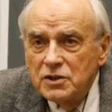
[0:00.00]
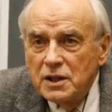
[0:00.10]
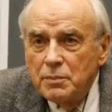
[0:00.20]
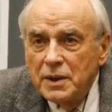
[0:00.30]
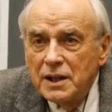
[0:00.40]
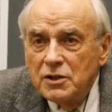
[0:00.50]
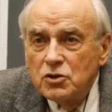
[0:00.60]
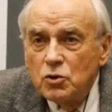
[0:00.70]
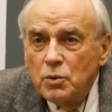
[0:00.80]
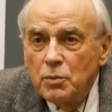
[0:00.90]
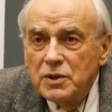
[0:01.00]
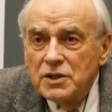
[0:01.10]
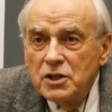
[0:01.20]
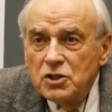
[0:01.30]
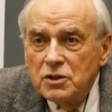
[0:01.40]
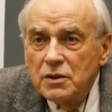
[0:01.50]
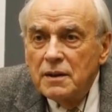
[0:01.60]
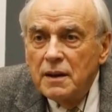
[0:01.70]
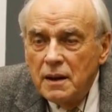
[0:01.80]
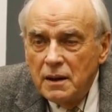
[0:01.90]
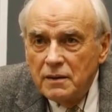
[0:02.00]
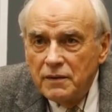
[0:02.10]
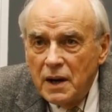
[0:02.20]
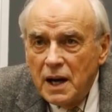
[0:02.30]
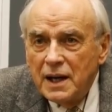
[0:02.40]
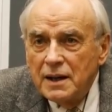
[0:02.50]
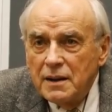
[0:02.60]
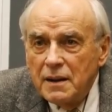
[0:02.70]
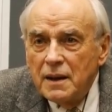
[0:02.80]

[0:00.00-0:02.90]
can be in superposition. Fine.